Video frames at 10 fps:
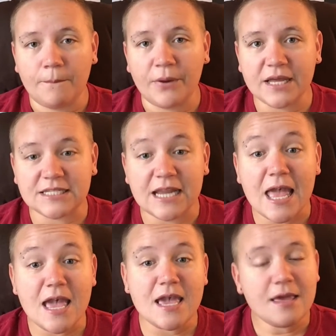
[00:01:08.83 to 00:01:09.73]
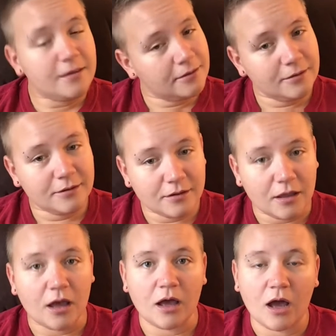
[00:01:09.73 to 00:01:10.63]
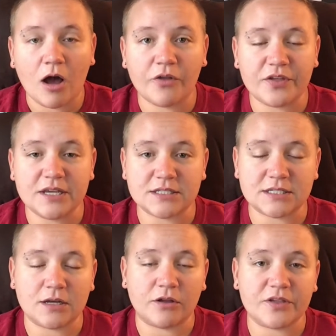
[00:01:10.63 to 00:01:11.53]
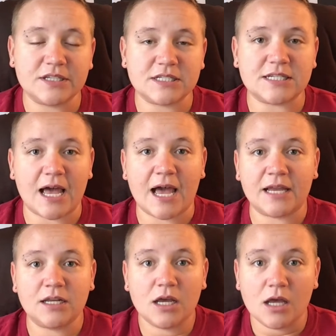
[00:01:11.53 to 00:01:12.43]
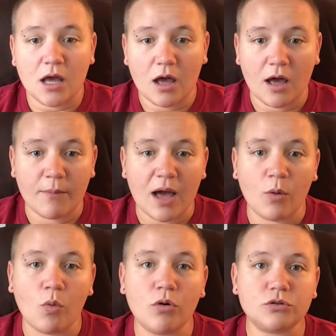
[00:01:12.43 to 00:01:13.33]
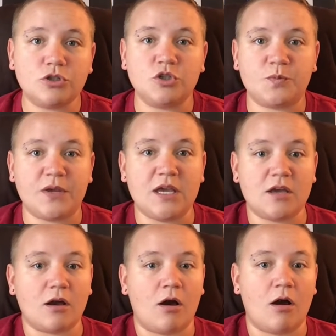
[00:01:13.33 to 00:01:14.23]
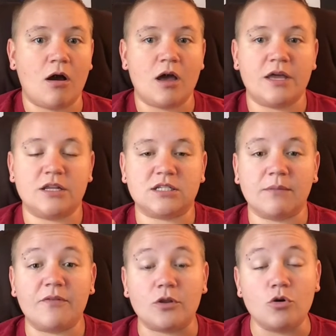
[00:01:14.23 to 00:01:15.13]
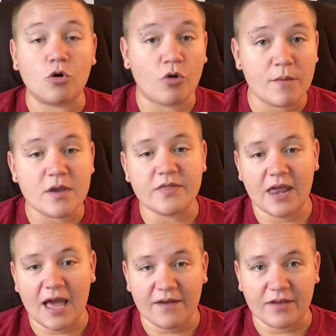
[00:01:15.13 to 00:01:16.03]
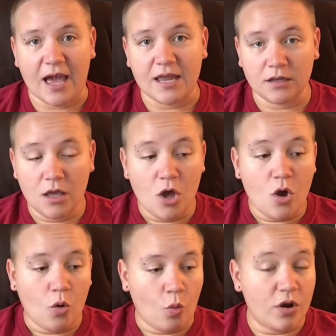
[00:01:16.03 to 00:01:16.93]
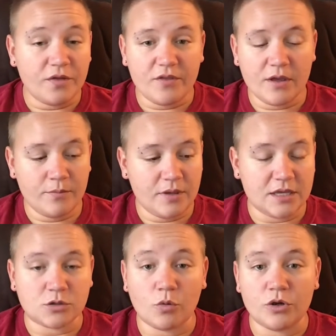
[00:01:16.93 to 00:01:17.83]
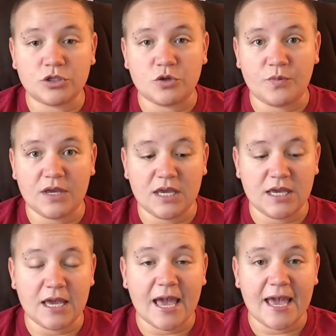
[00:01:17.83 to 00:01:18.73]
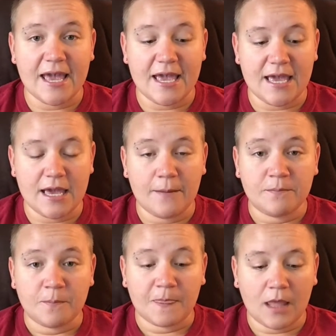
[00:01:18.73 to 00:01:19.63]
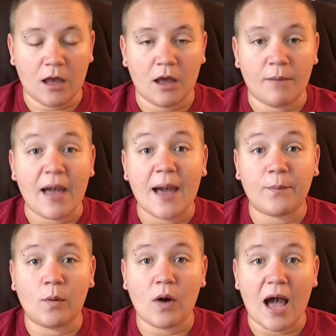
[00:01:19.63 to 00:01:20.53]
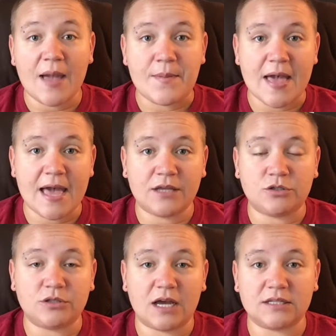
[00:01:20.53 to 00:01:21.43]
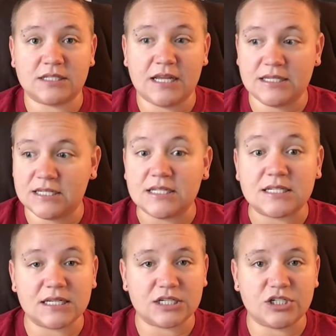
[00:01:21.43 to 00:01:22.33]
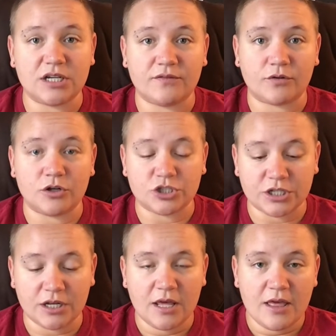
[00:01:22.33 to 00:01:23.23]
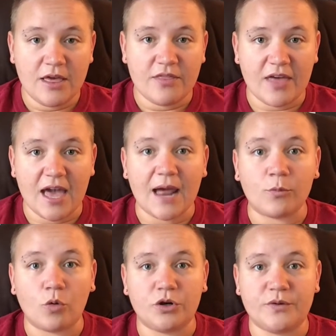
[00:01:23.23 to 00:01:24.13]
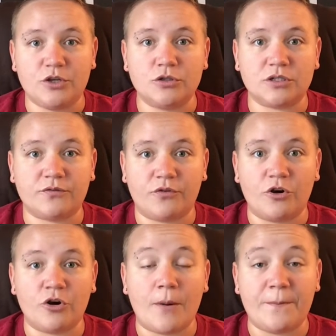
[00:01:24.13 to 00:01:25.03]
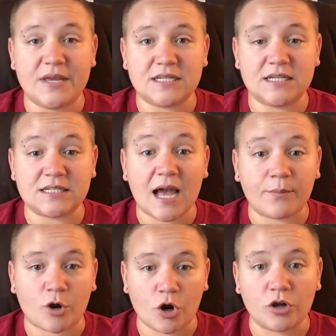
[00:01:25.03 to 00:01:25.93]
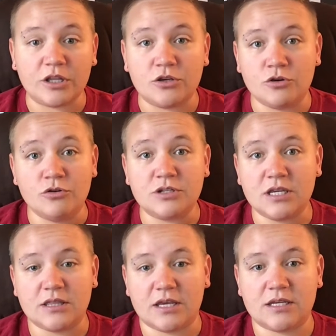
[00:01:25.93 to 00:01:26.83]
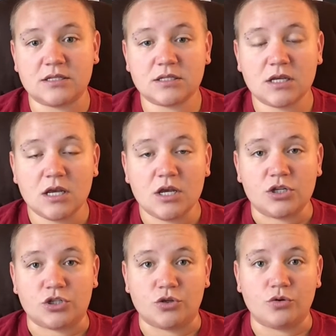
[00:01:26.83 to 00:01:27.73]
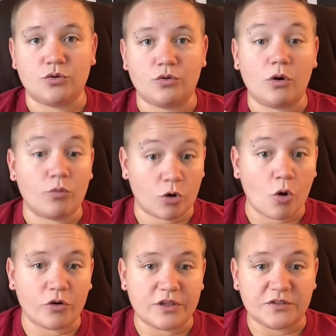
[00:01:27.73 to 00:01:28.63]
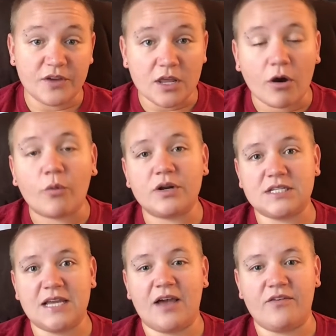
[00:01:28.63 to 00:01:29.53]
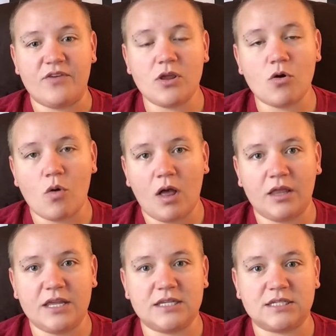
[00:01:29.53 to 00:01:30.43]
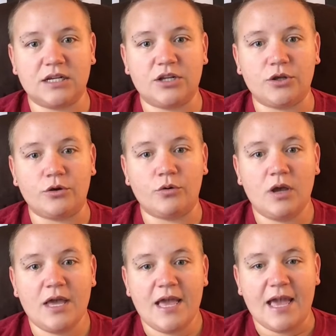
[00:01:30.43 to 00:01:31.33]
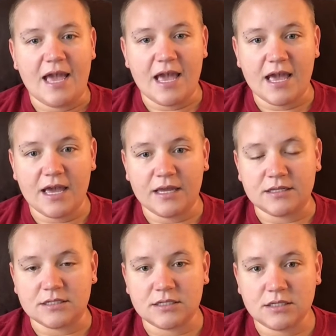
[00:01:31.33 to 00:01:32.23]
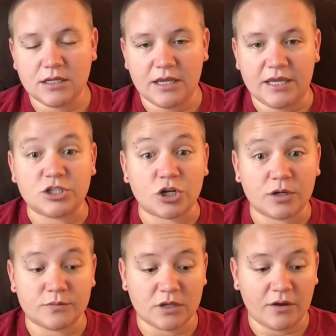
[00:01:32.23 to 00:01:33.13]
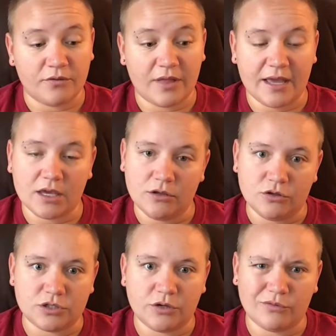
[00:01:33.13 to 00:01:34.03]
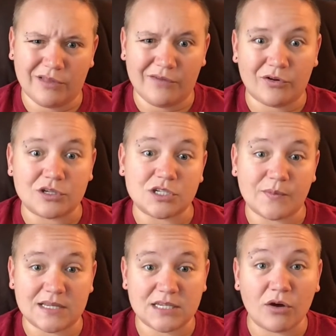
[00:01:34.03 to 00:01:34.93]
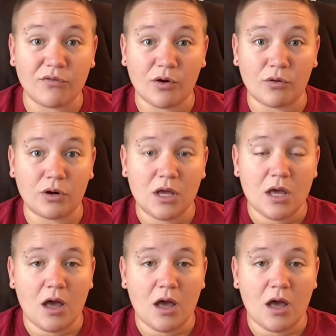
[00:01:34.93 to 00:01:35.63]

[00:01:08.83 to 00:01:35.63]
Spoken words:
But today, all things aside, I want to speak on some of the new equipment that I've gotten. One of them is going to be a Apple iPad 2018 6th gen version that I'm going to be using for business. I'm currently using this to record this video. I want to see how the video quality is going to do, and in terms of like using it like versus my cell phone.